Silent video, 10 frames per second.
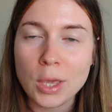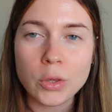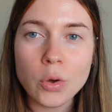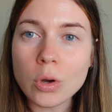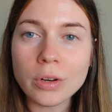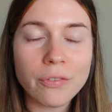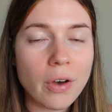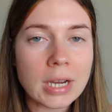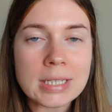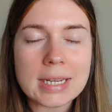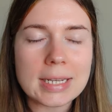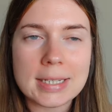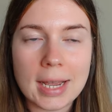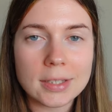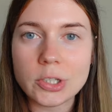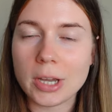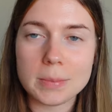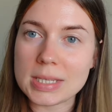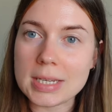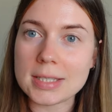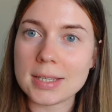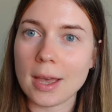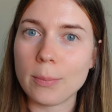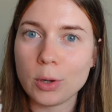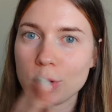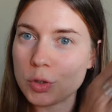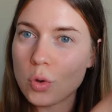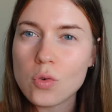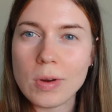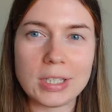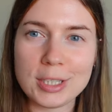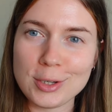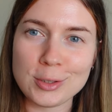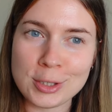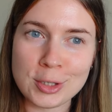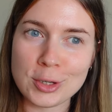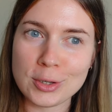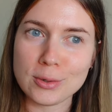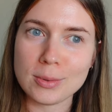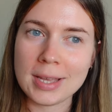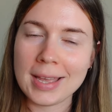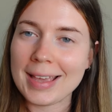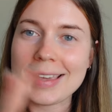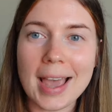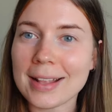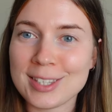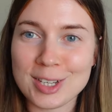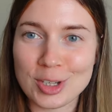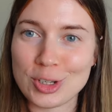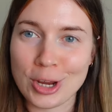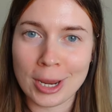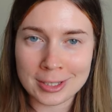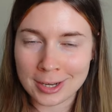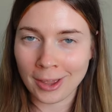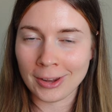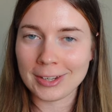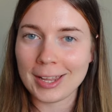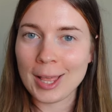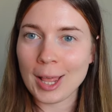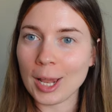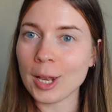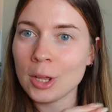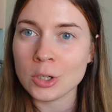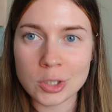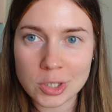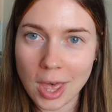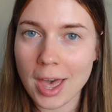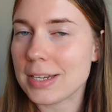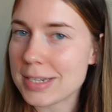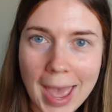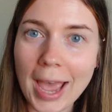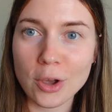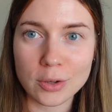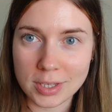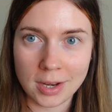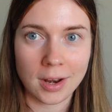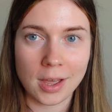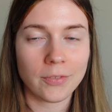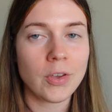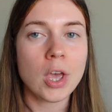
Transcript: you're gonna find it 10 times easier because you're already used to getting shit done alongside chaos in life.